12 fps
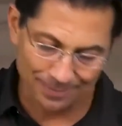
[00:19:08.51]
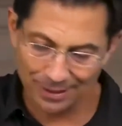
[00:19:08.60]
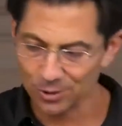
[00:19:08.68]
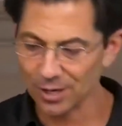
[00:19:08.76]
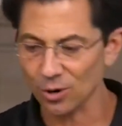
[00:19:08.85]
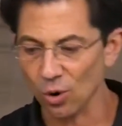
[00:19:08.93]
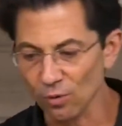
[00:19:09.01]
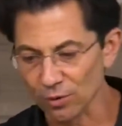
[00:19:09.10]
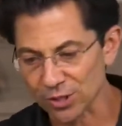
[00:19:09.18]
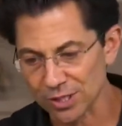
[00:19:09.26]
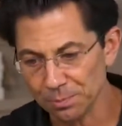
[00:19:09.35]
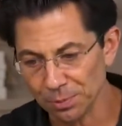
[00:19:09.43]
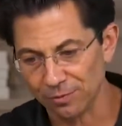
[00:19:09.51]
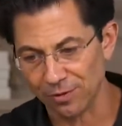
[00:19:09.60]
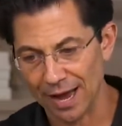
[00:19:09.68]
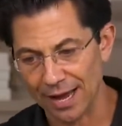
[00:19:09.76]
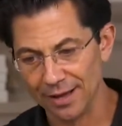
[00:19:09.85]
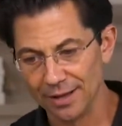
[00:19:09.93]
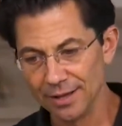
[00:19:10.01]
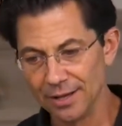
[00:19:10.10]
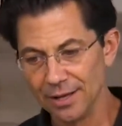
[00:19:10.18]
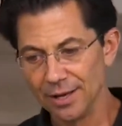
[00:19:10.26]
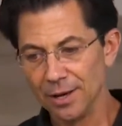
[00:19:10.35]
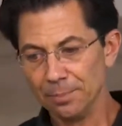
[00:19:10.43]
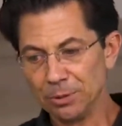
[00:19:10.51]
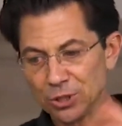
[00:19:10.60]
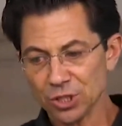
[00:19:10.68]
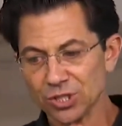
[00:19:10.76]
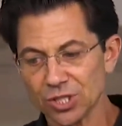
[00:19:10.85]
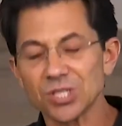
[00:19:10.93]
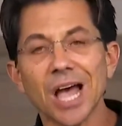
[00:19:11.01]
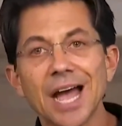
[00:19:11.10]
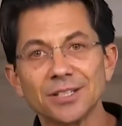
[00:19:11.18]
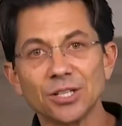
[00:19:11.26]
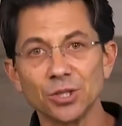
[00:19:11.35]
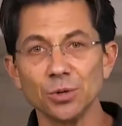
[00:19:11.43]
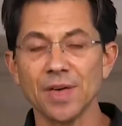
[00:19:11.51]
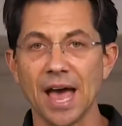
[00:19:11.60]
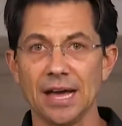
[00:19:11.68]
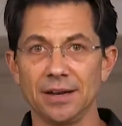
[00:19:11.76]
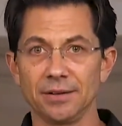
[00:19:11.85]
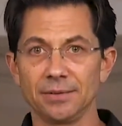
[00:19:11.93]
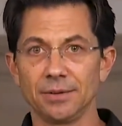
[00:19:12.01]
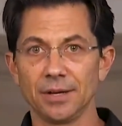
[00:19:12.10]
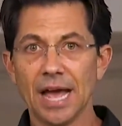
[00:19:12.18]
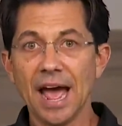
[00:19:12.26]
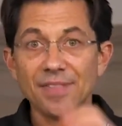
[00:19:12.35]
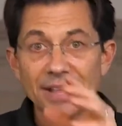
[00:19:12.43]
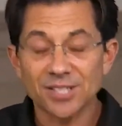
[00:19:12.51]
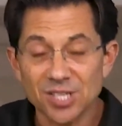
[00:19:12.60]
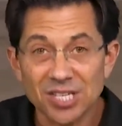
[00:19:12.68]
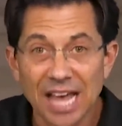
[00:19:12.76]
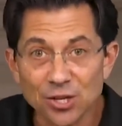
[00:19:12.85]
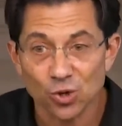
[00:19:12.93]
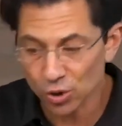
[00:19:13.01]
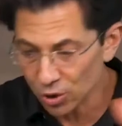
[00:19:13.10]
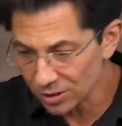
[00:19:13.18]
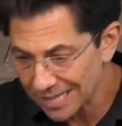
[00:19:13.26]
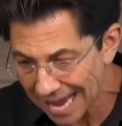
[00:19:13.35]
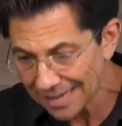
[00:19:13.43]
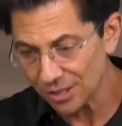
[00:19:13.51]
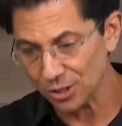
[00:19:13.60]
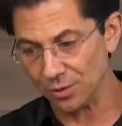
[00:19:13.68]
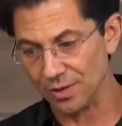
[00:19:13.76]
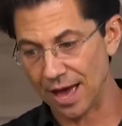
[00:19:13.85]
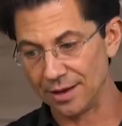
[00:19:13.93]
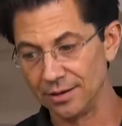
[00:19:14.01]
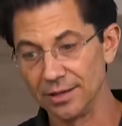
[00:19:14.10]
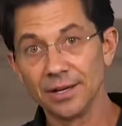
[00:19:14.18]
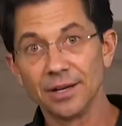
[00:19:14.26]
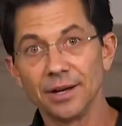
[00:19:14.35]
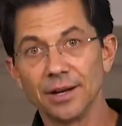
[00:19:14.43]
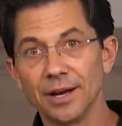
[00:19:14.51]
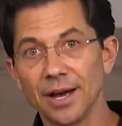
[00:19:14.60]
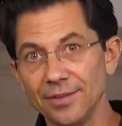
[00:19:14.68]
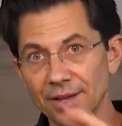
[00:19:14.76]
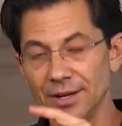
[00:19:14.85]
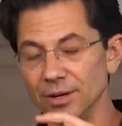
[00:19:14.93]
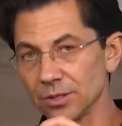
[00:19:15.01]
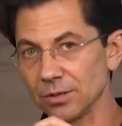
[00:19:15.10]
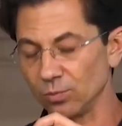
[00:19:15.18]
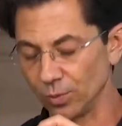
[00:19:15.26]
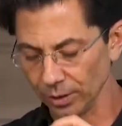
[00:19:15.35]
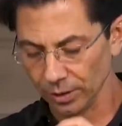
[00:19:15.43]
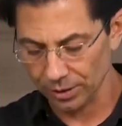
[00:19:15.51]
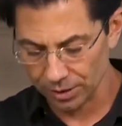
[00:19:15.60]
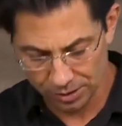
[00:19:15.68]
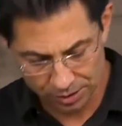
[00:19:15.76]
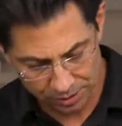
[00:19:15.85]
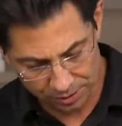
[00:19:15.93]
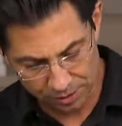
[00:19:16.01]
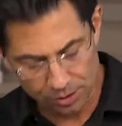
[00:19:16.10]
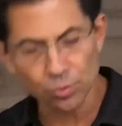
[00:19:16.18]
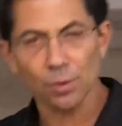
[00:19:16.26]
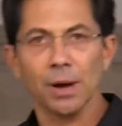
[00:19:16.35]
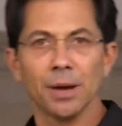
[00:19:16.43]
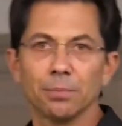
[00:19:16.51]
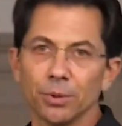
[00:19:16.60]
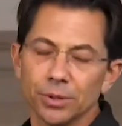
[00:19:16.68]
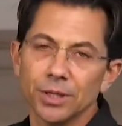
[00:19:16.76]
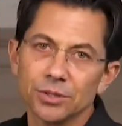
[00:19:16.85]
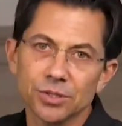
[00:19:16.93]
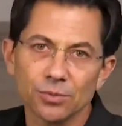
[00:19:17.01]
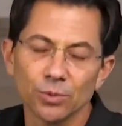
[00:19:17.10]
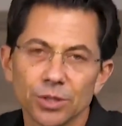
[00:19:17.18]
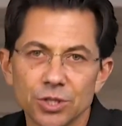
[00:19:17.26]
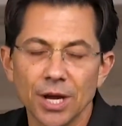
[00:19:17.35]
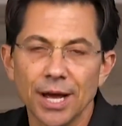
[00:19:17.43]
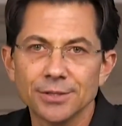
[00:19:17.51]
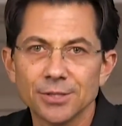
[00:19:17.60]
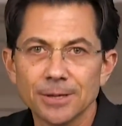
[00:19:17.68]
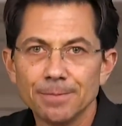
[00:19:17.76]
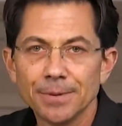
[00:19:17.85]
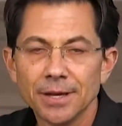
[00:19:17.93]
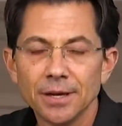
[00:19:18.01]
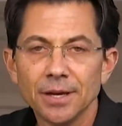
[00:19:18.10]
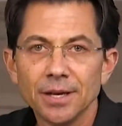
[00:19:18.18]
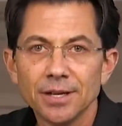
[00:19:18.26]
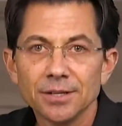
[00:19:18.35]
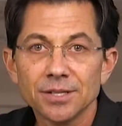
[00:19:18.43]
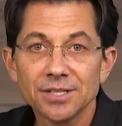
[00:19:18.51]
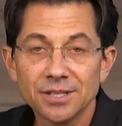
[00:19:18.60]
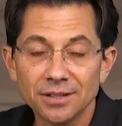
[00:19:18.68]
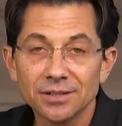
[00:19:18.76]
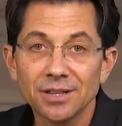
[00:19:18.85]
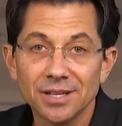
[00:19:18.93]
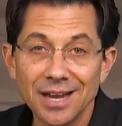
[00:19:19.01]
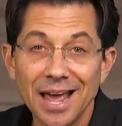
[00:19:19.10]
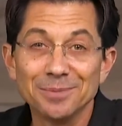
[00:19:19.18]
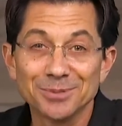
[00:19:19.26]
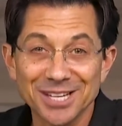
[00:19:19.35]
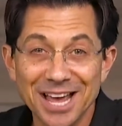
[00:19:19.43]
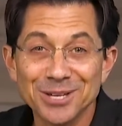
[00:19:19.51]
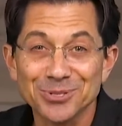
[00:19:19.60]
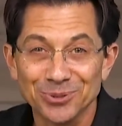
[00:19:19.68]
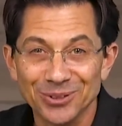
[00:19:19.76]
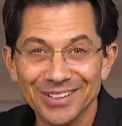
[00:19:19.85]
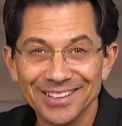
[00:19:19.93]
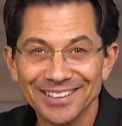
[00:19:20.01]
I'm not trying to oversimplify it, but just decide to do that. And then schedule your day to do that. And then here's this is where my brilliance really shines. Stick to the damn schedule.